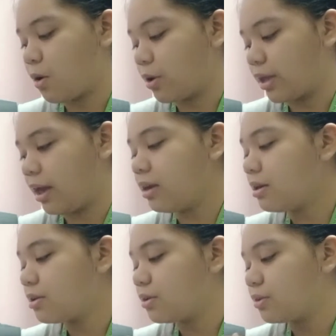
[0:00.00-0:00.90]
Okay,
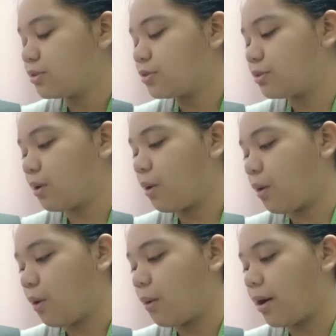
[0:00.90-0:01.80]

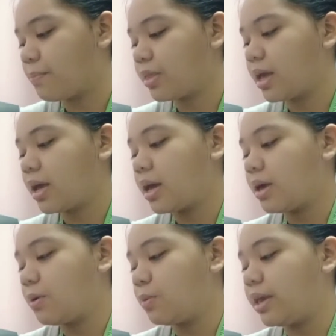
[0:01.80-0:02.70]
so
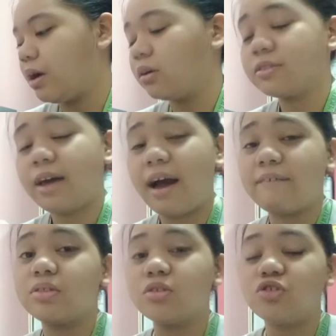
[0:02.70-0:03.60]
we also
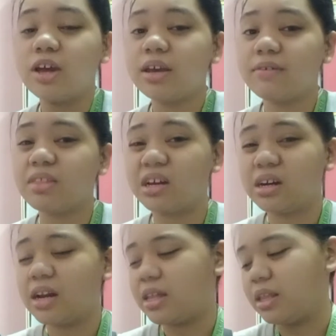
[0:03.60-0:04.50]
have to check if there
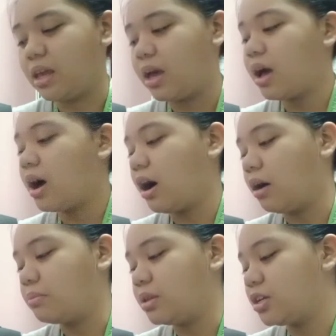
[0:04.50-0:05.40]
are any
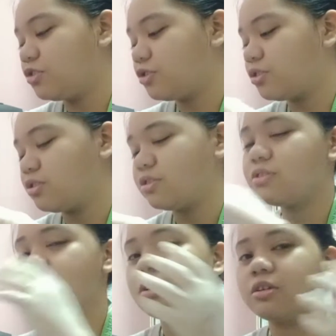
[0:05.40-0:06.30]

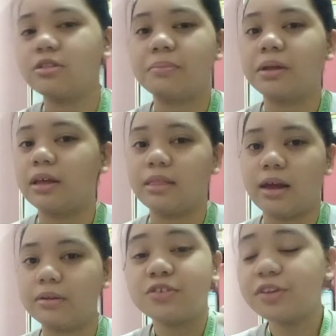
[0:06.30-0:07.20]
lesions or something like
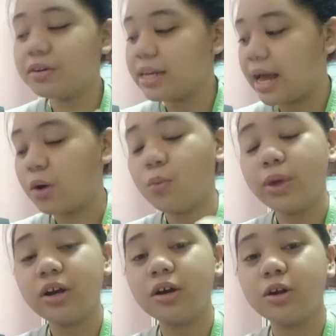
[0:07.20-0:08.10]
that. So now
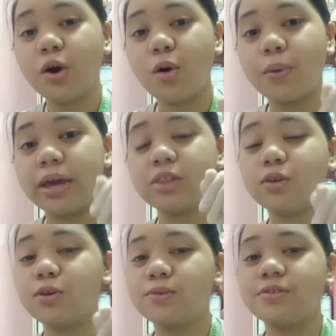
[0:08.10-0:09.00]
we are going to
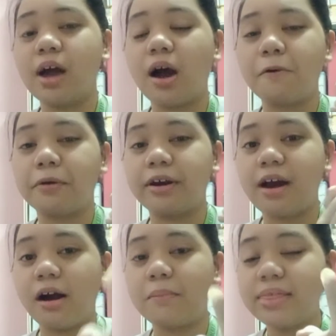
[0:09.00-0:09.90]
use our
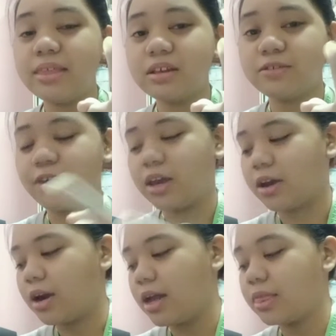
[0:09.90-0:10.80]
index
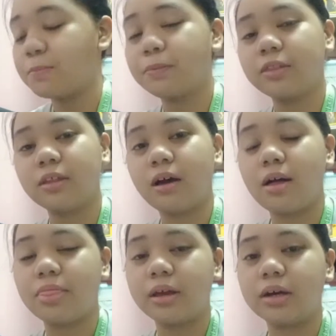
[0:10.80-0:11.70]
finger and then put it
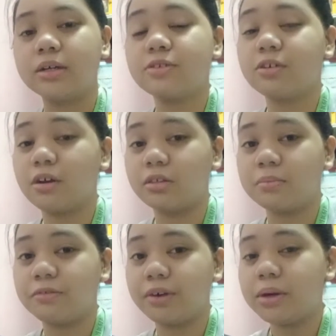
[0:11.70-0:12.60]
on the
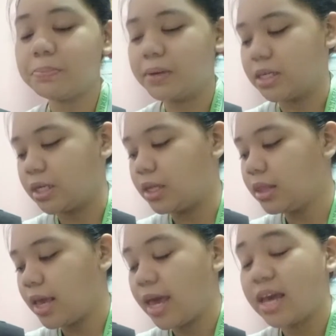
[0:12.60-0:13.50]
scrotum of our patient,
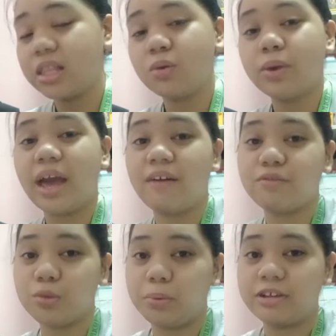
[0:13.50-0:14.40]
and then we
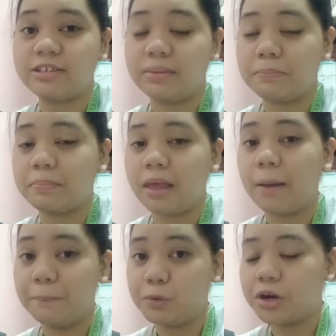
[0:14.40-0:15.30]
have to press it
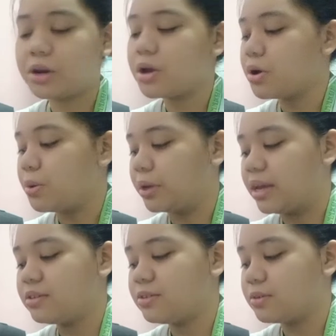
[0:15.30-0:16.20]
upward.
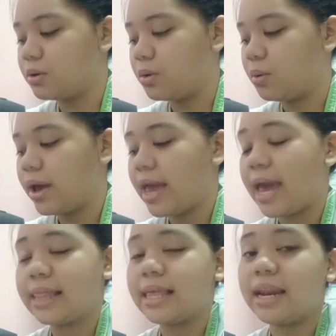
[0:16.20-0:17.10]
Okay, so
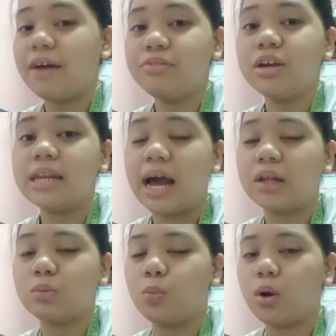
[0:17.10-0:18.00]
and then after
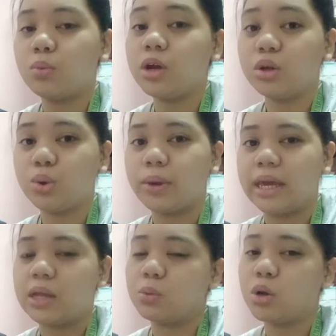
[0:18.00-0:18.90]
that, while we are
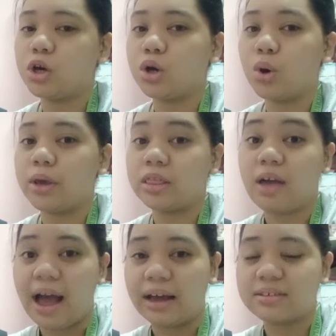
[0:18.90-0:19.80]
doing it, we are going
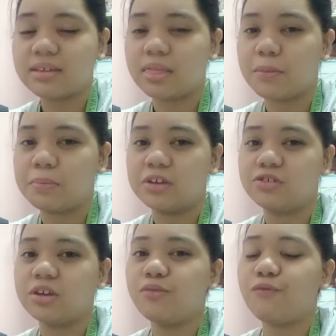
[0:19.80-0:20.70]
to ask the
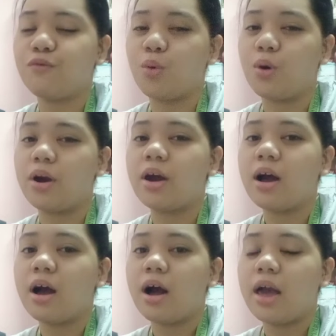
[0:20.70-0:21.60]
patient for
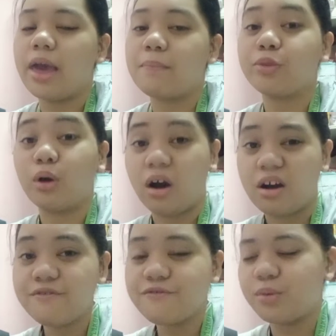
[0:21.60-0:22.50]
him to
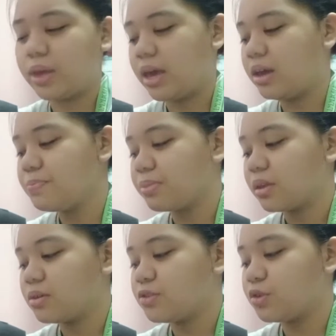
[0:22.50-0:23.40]
cough. Okay,
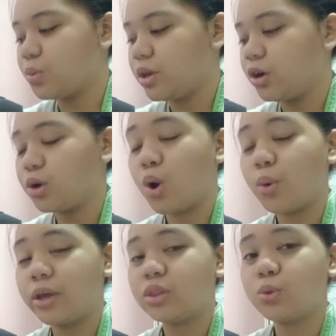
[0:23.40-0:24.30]
so we are
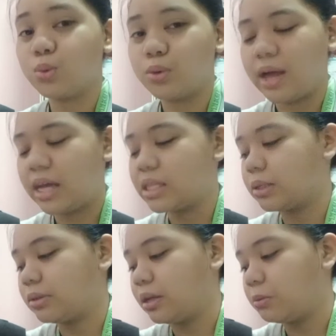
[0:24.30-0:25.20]
going to do that
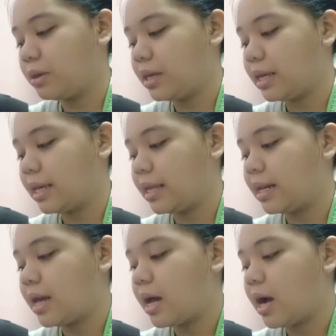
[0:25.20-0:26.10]
so that we
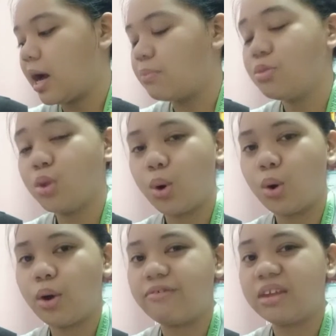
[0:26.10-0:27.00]
can
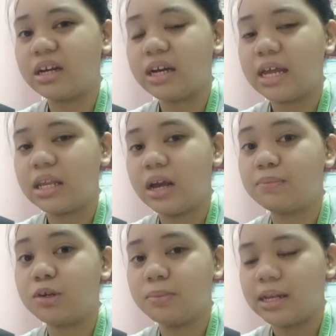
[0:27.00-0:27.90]
know if there are any
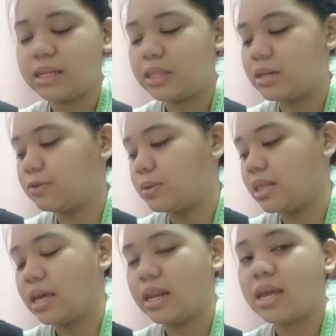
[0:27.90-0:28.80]
abnormalities
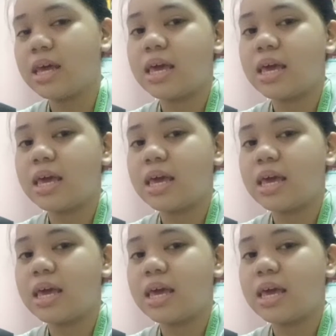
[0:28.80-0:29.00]
within